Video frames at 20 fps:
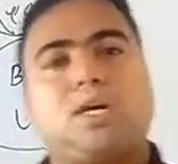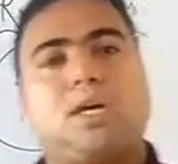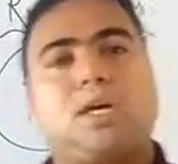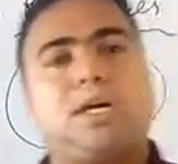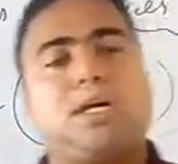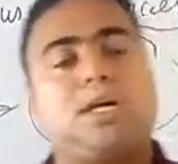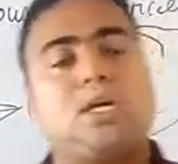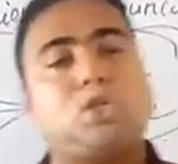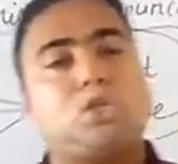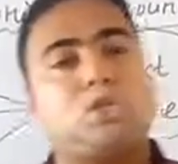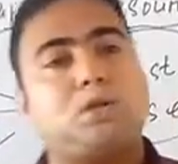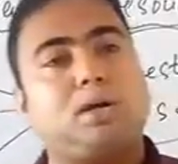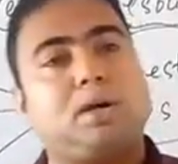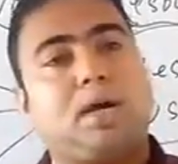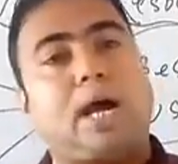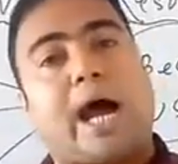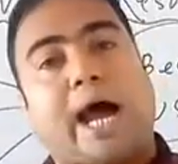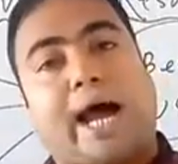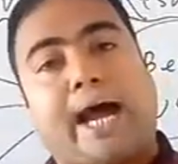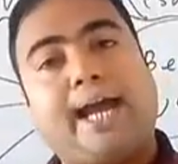is
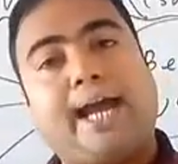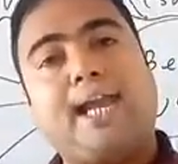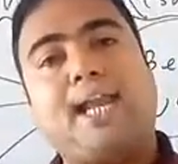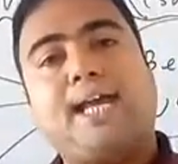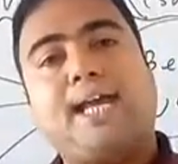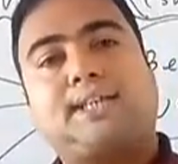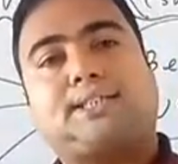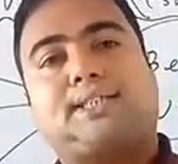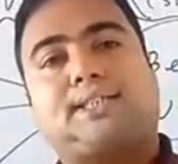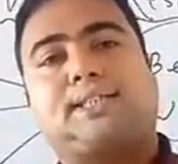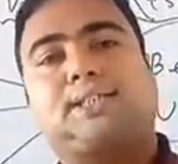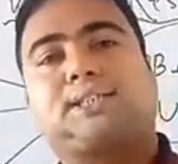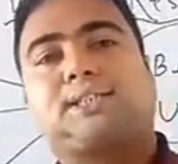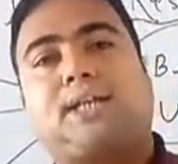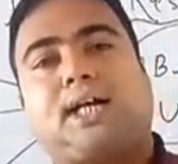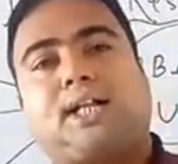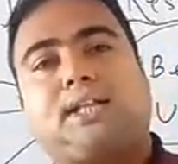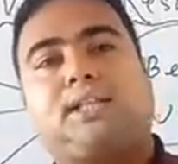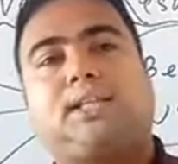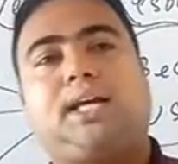highly
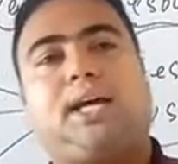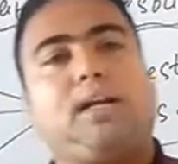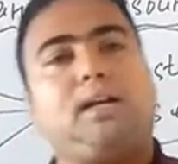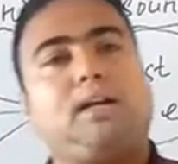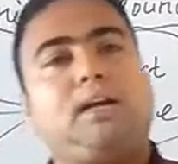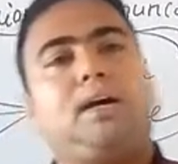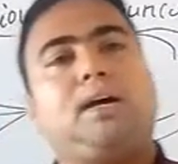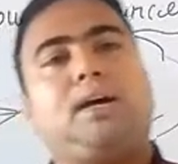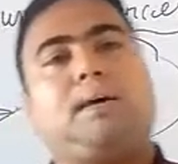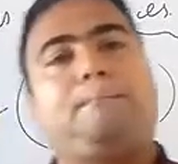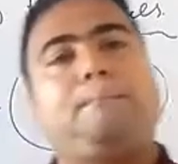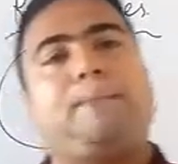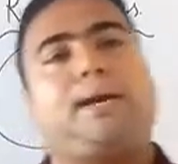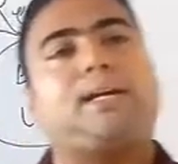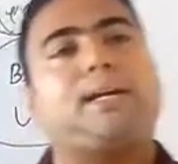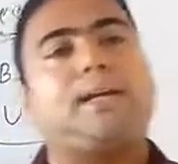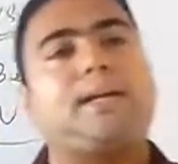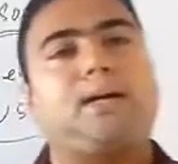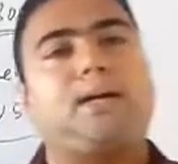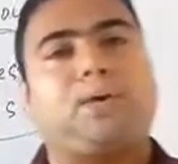essential than
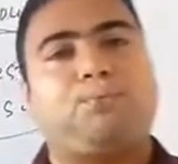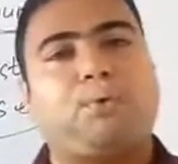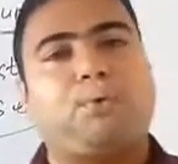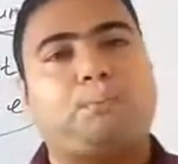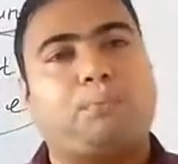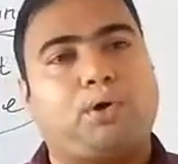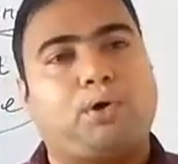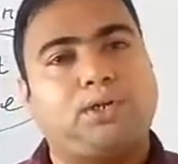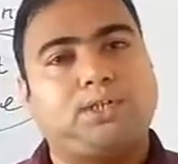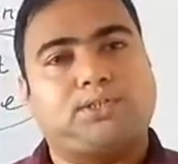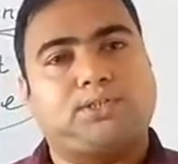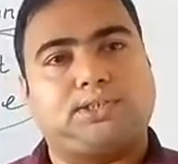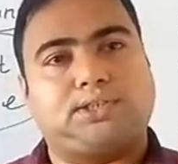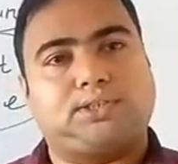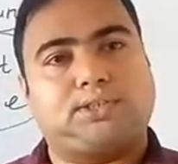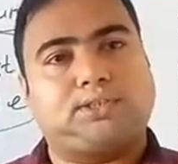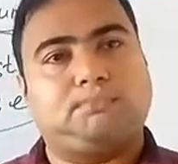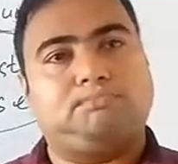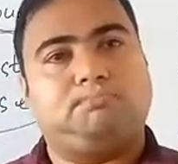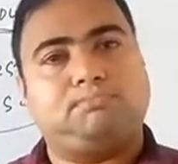making of
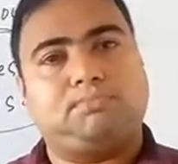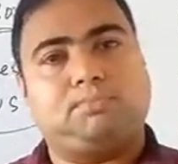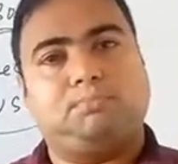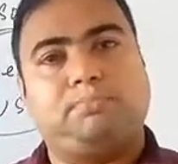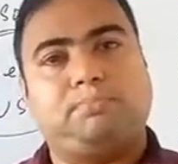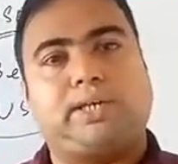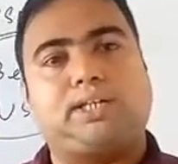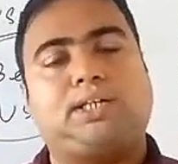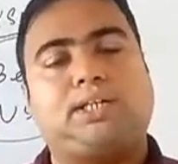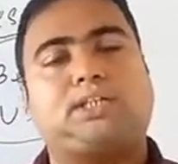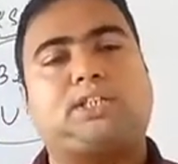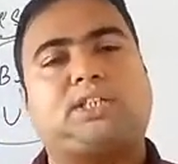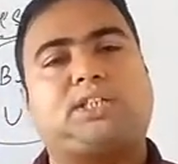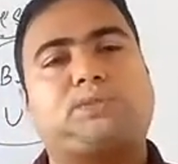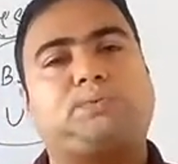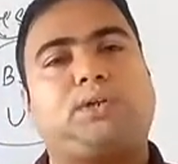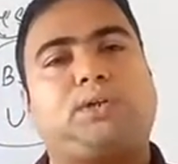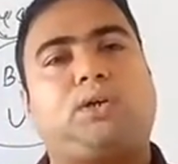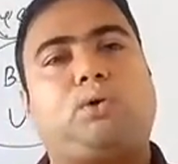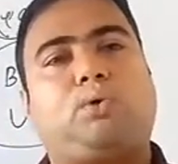policies. Managers
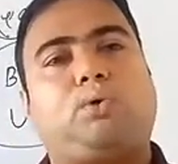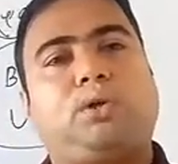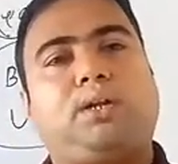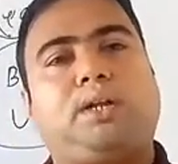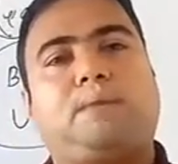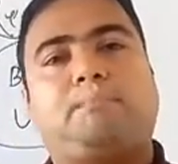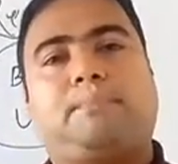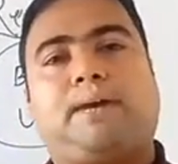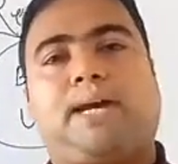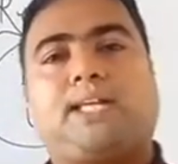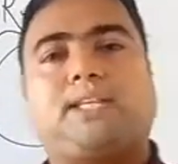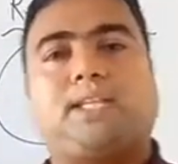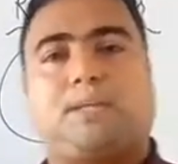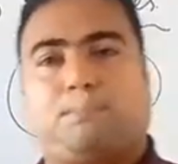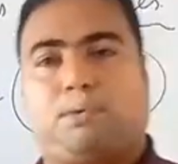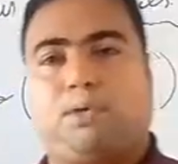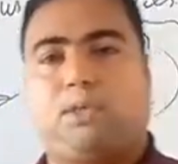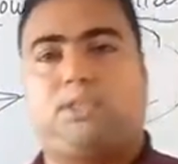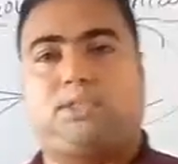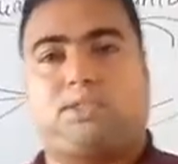will only make the
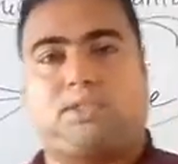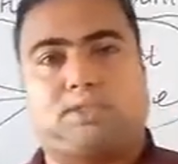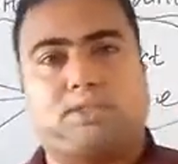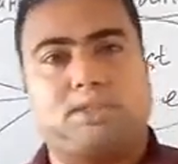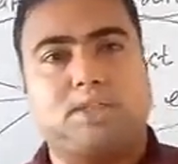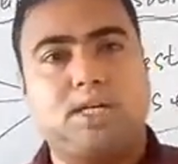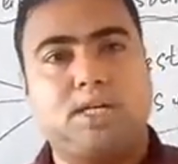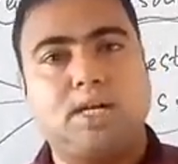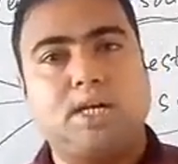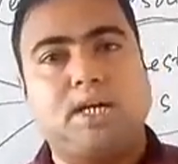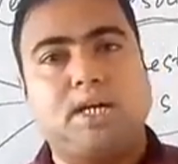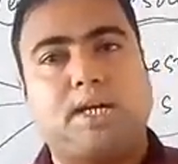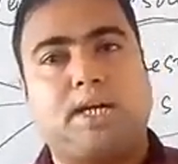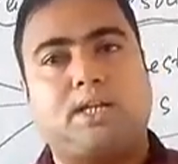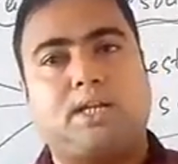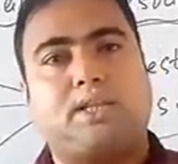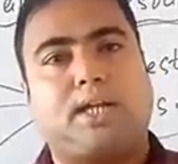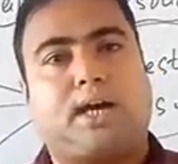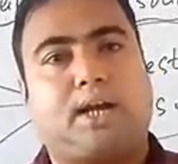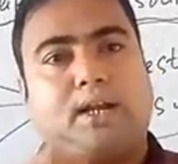policies.
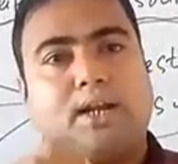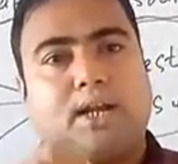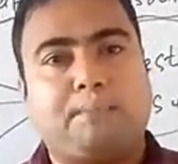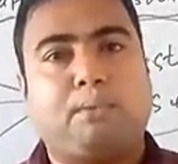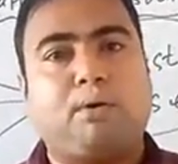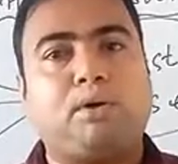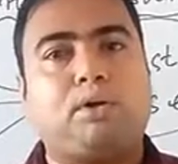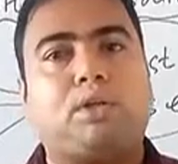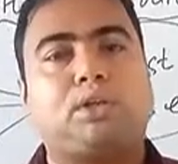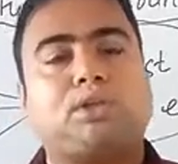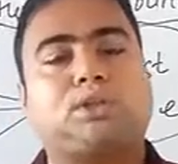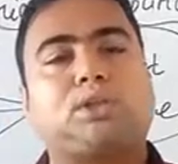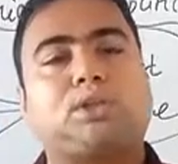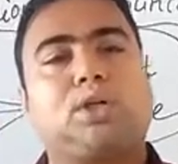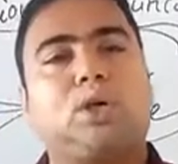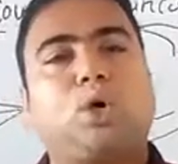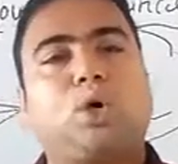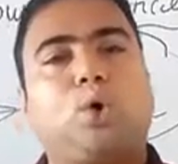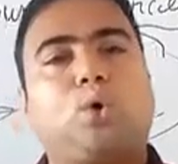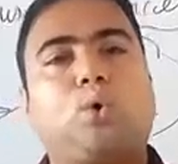It's the laborers
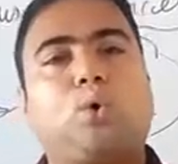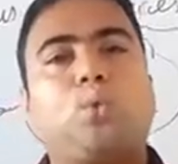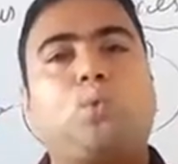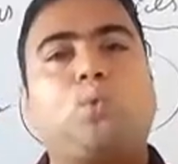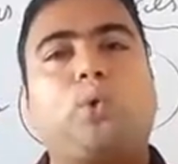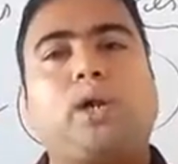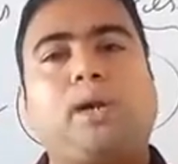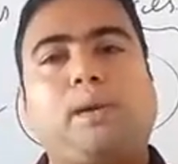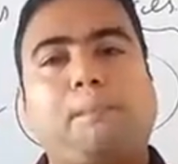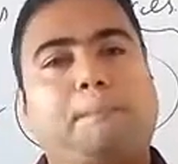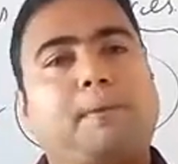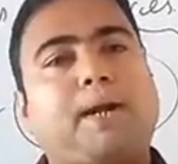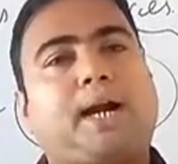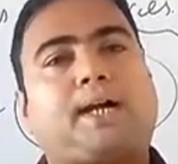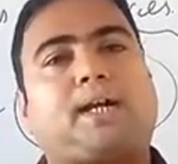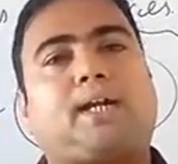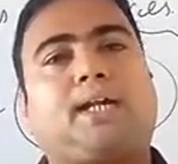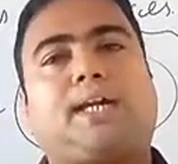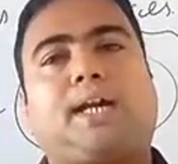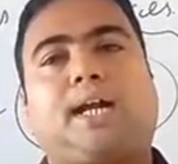who will
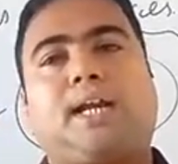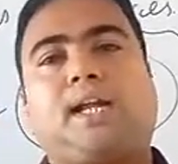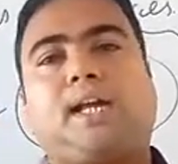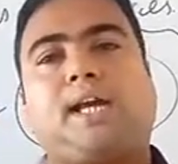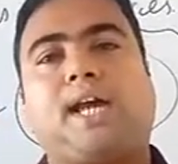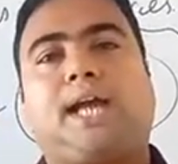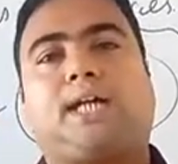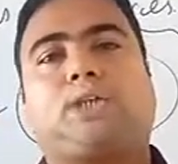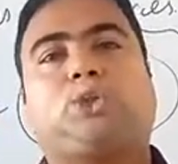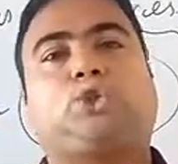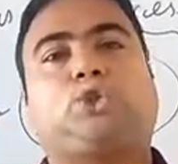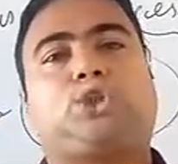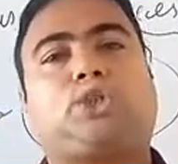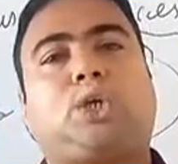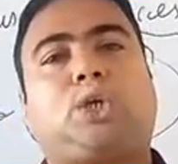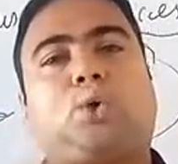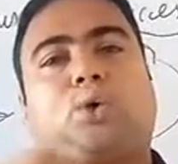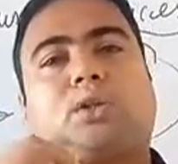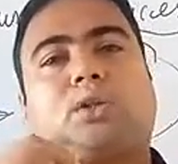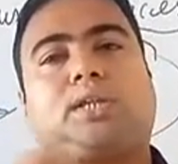practically
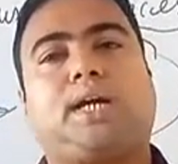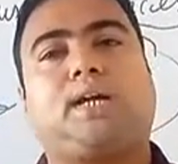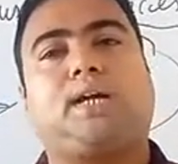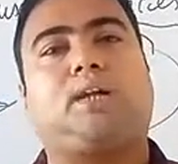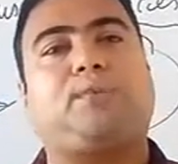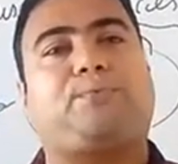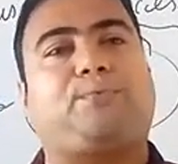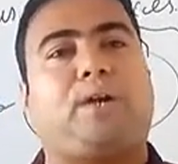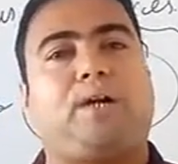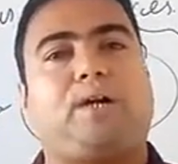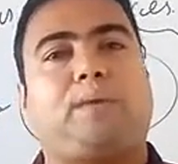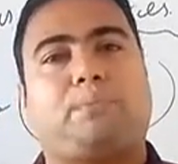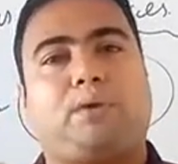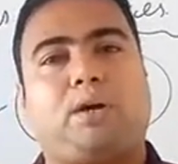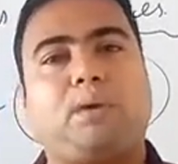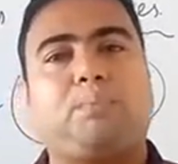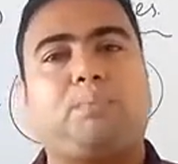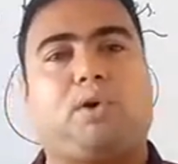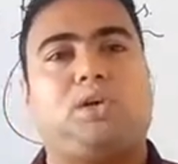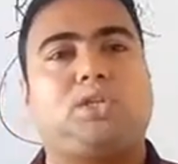execute the
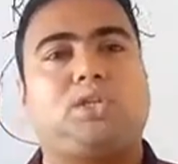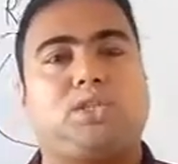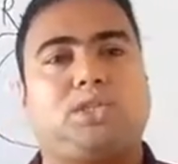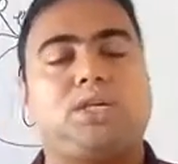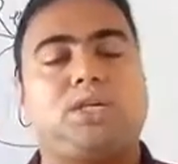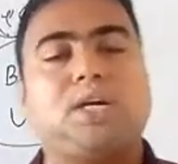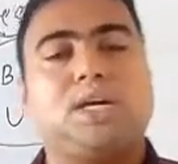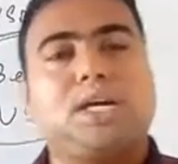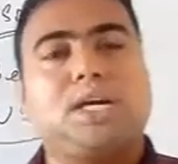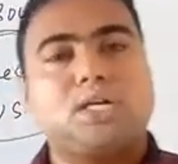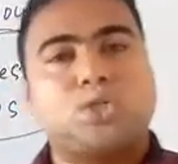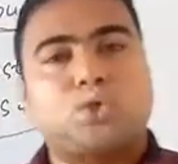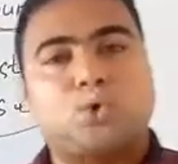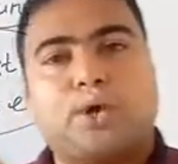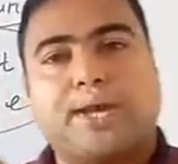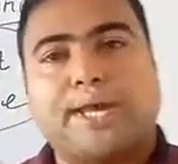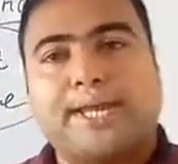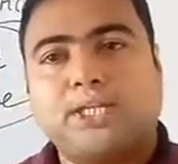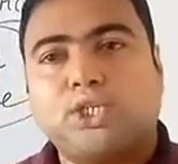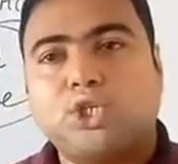different policy.
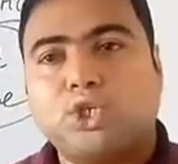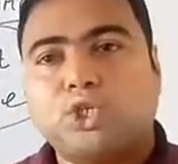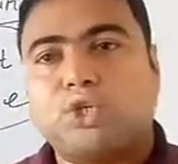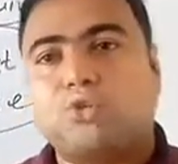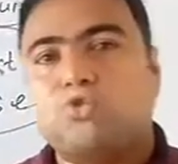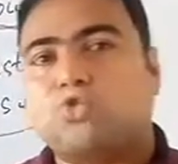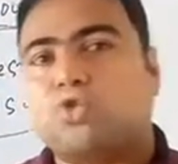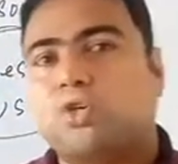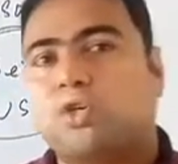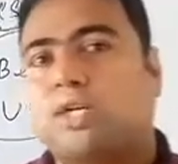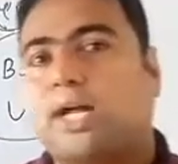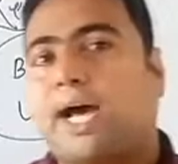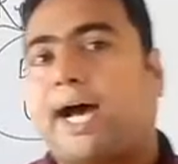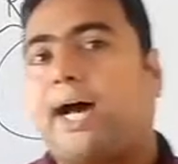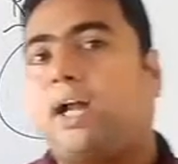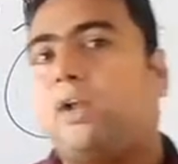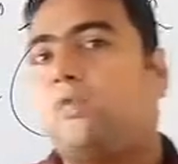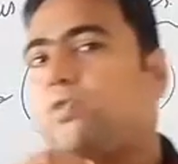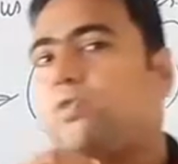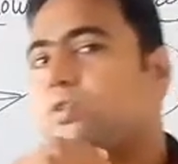So execution
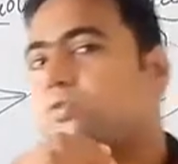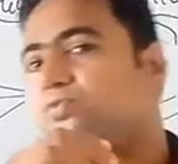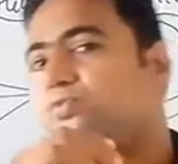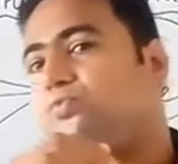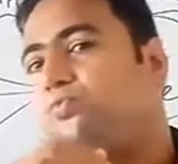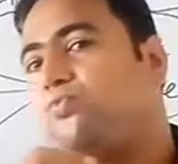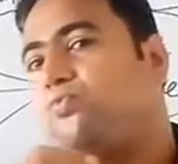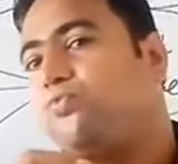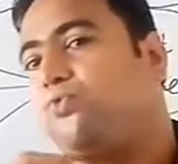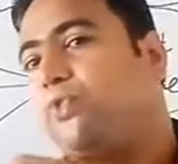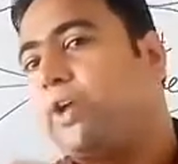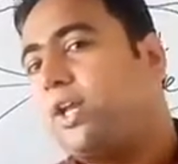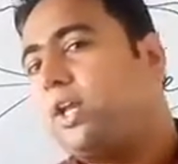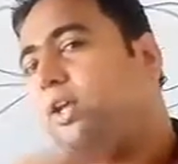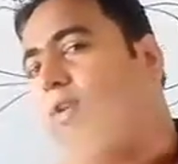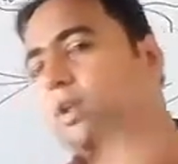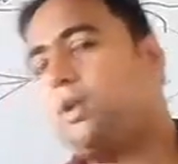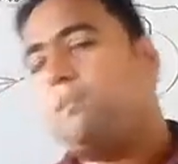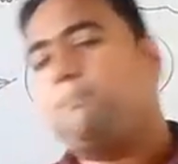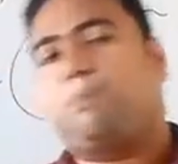always
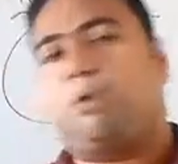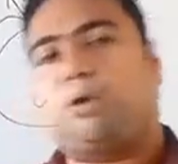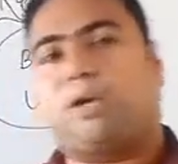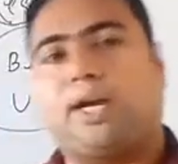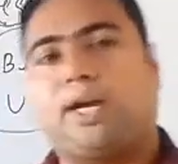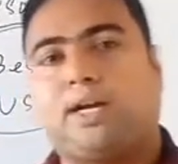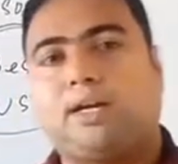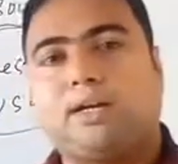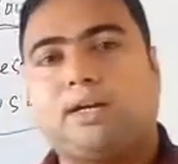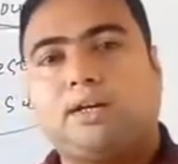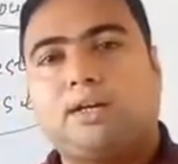very important